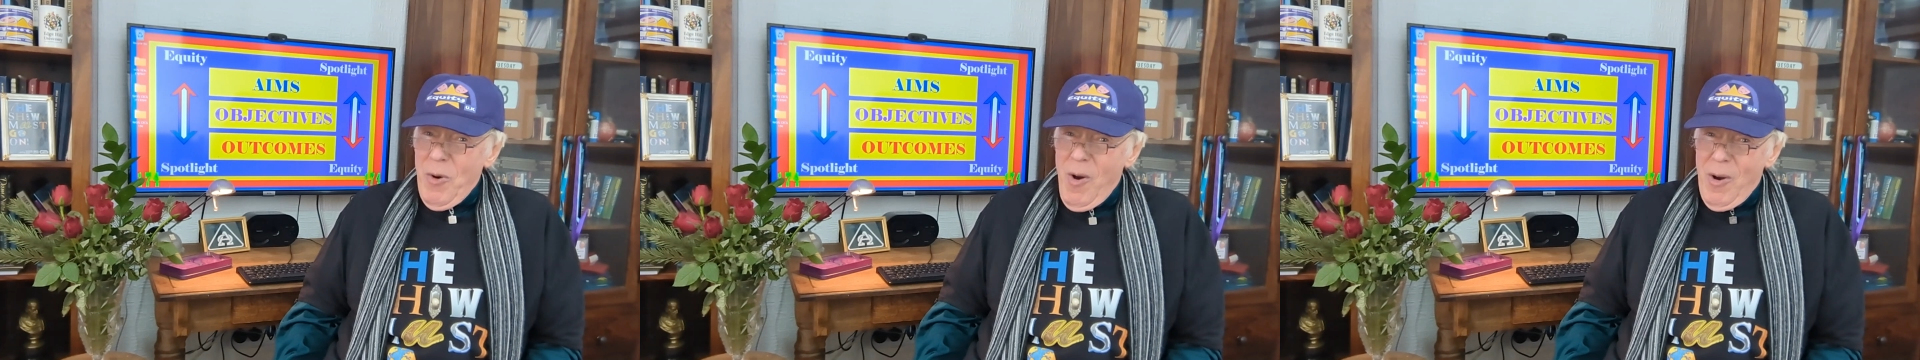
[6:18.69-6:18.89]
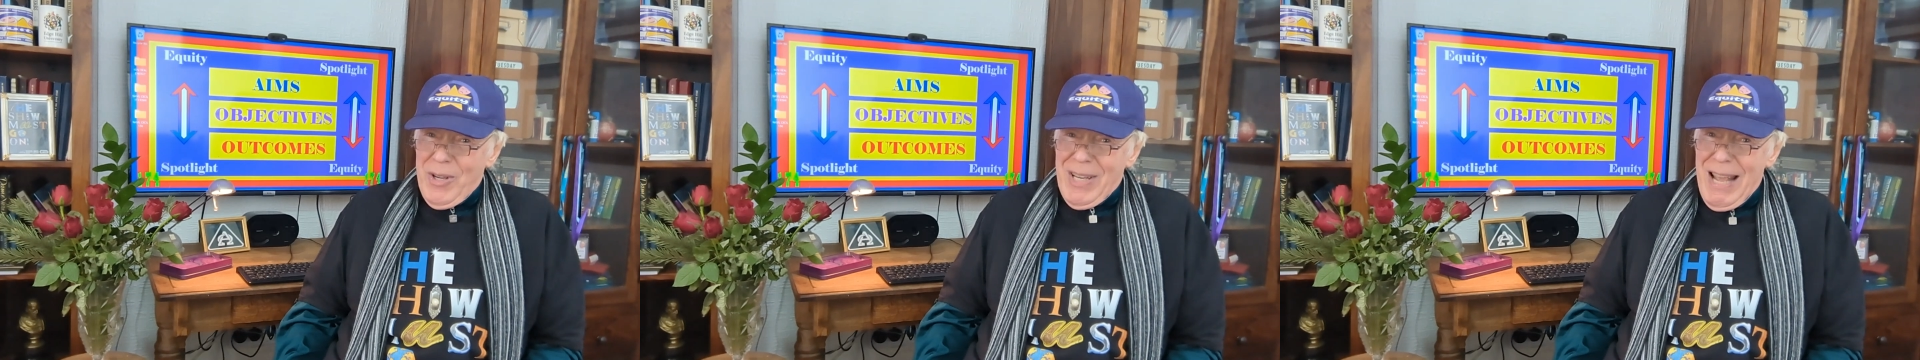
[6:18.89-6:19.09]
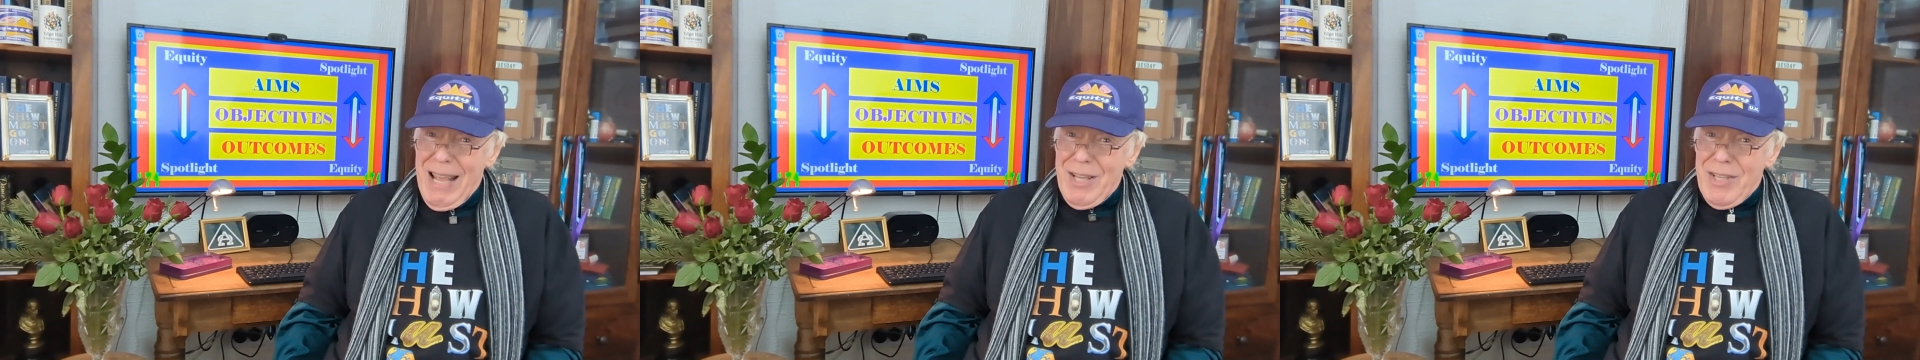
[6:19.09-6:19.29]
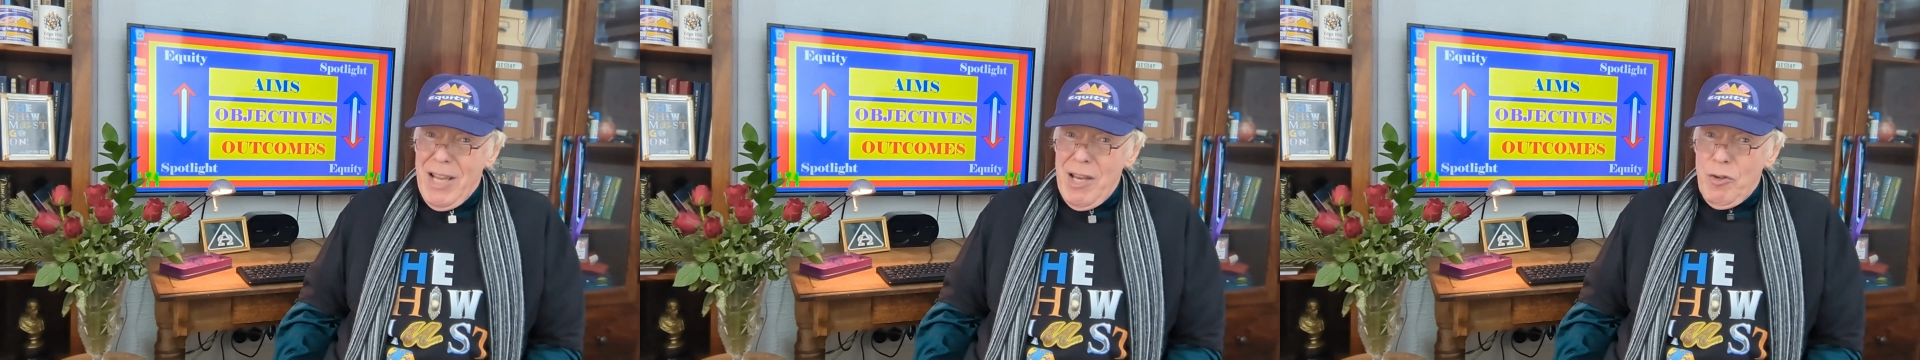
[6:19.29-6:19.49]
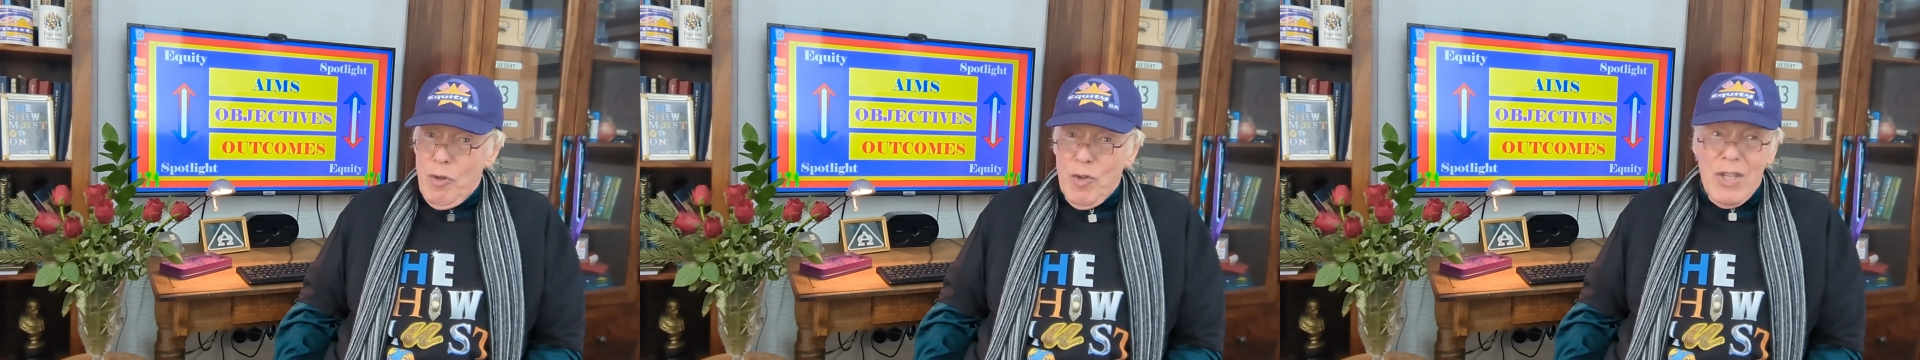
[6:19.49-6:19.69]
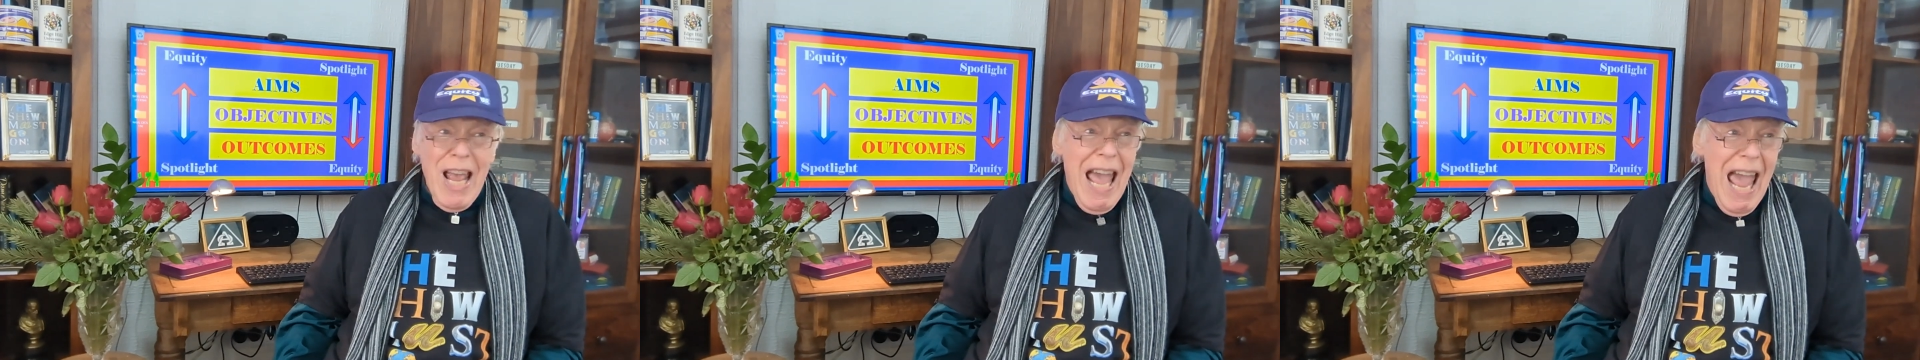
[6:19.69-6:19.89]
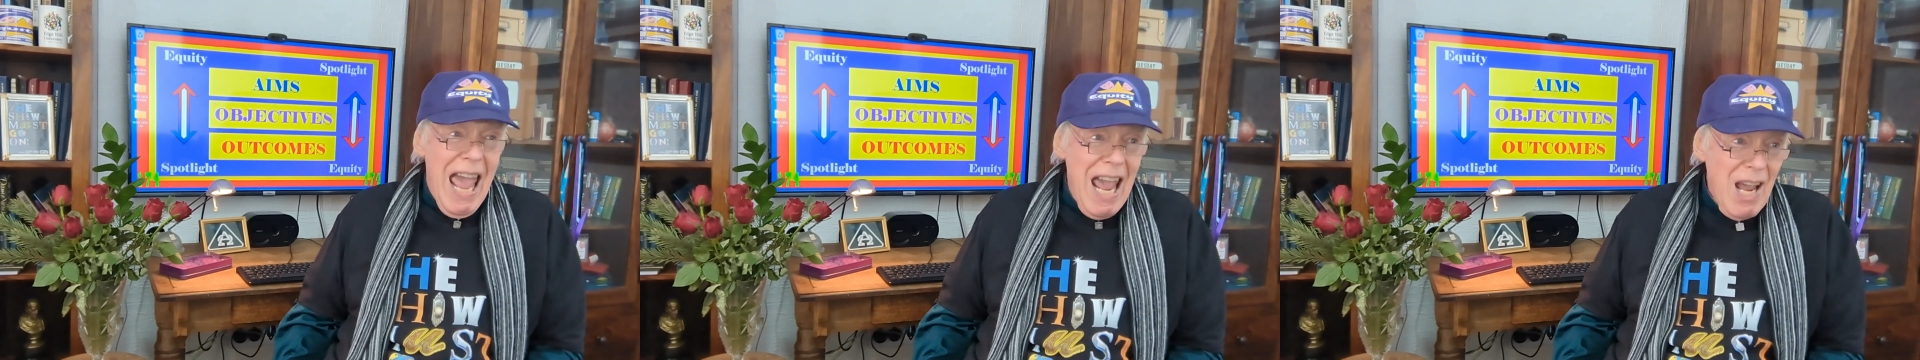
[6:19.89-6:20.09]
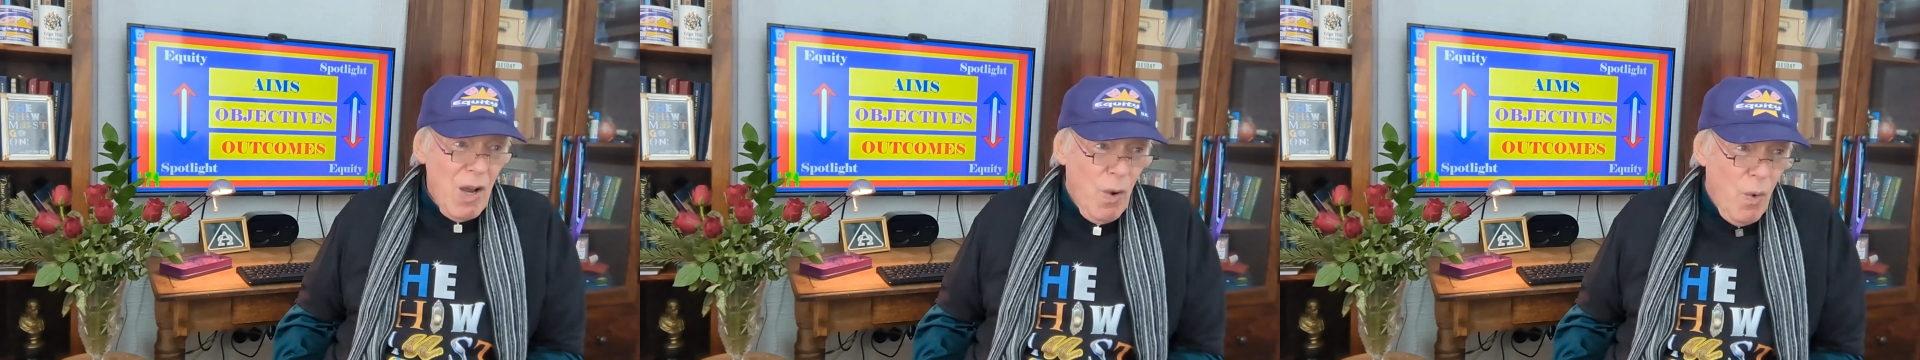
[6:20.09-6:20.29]
organisations,
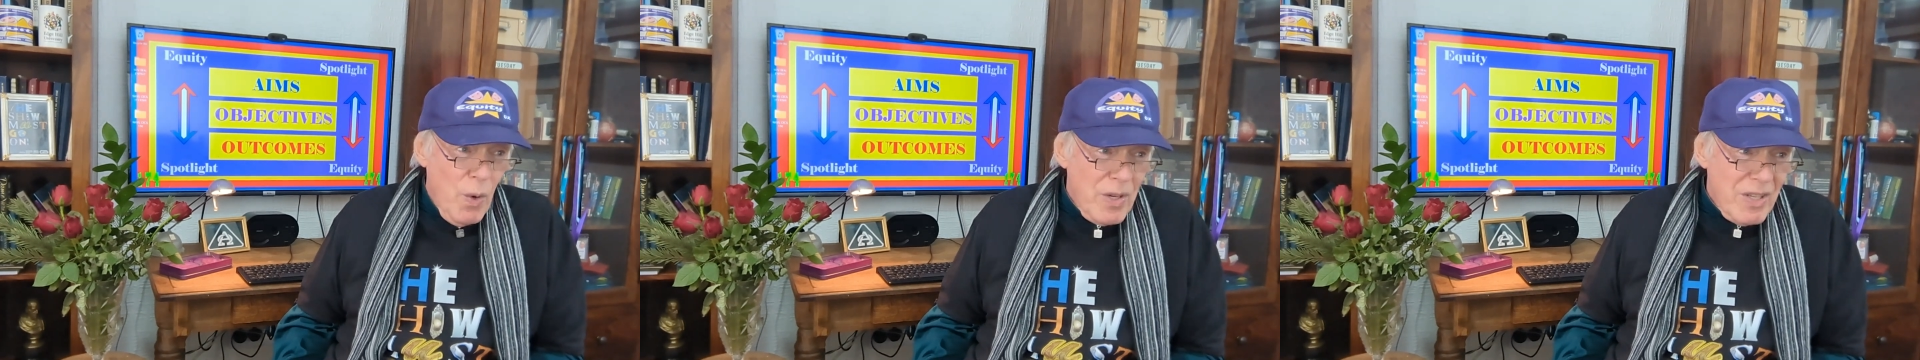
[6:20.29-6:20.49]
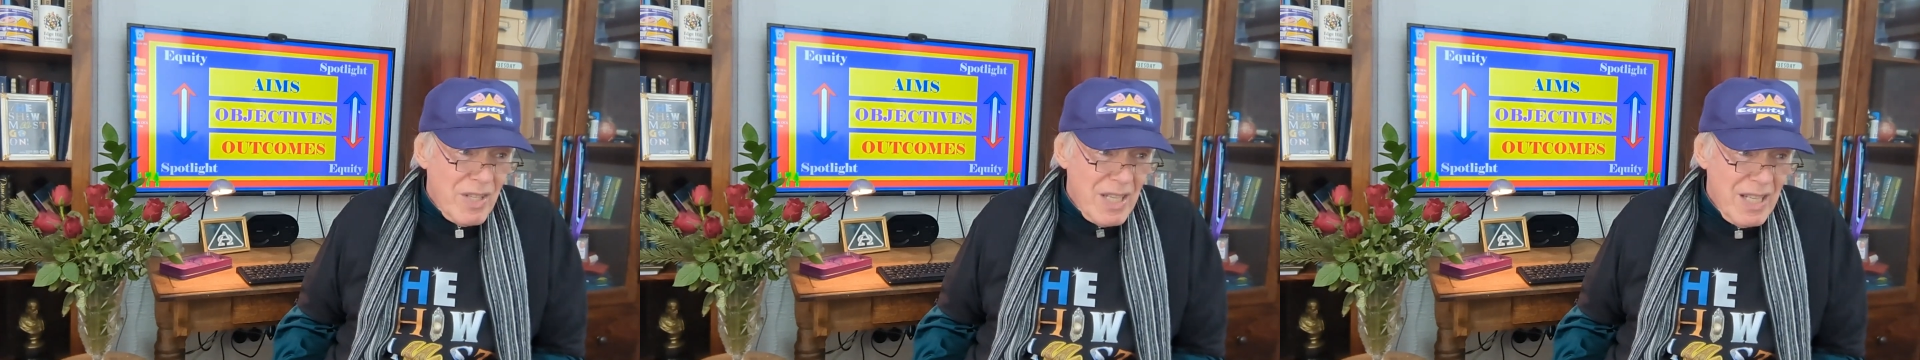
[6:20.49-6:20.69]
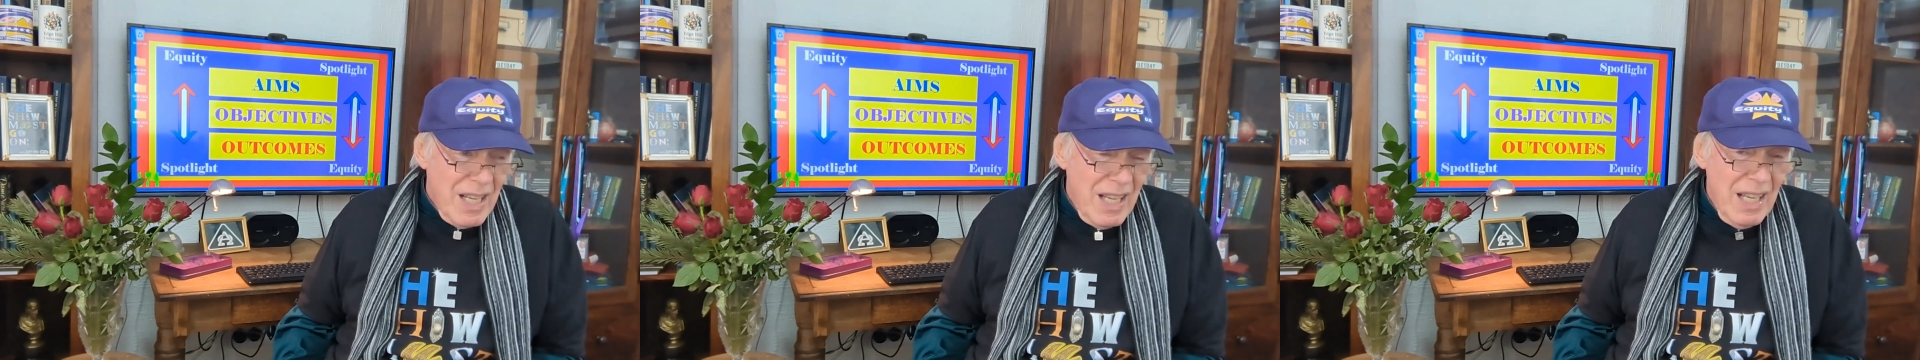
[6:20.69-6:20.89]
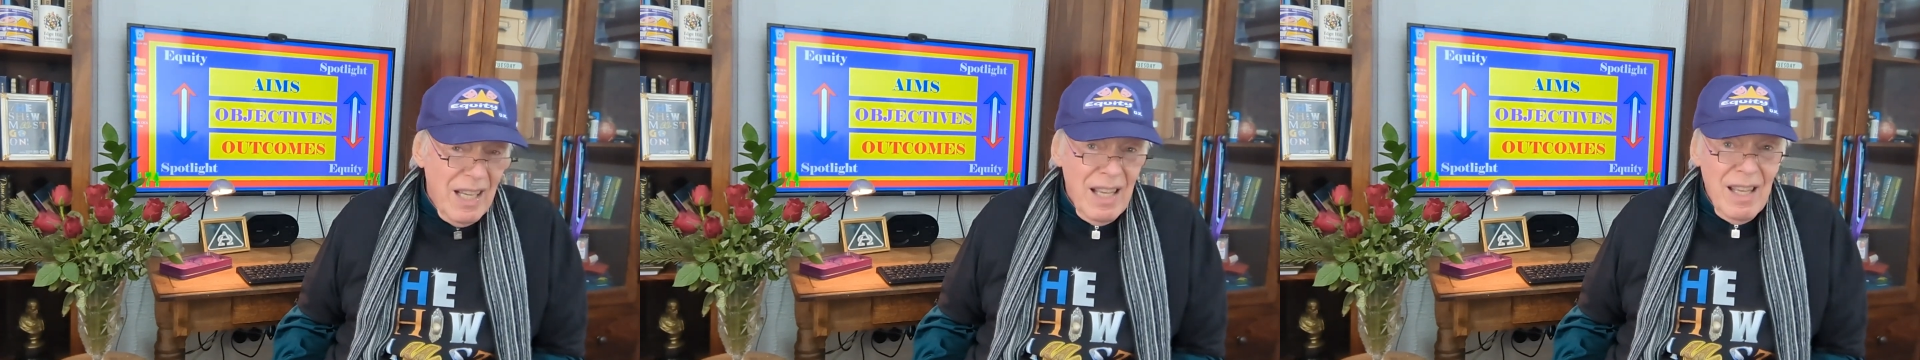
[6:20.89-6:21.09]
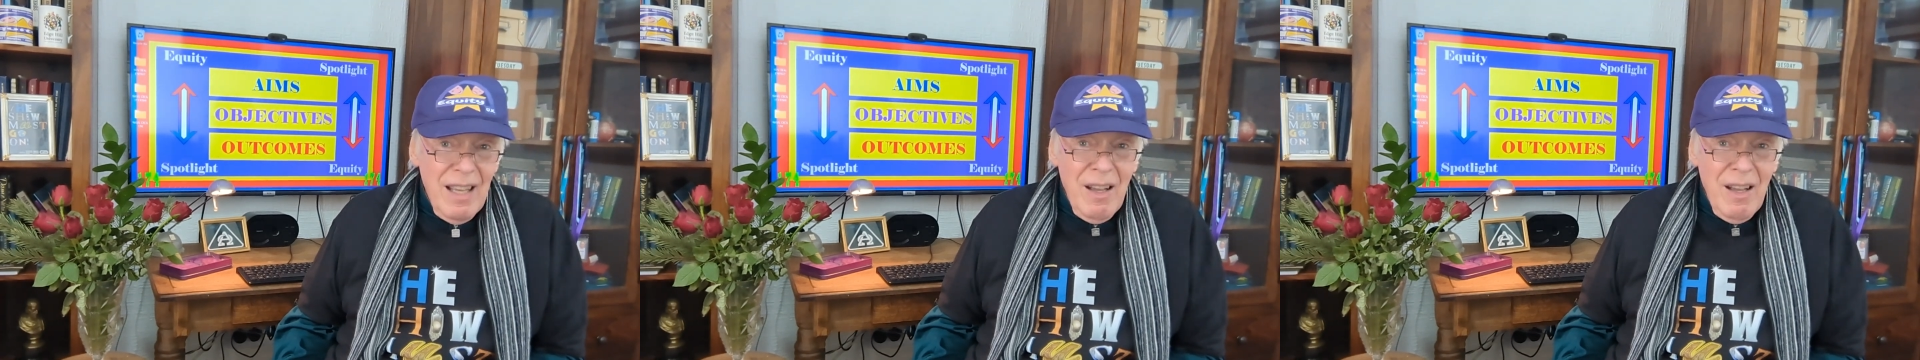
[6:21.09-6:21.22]
Equity,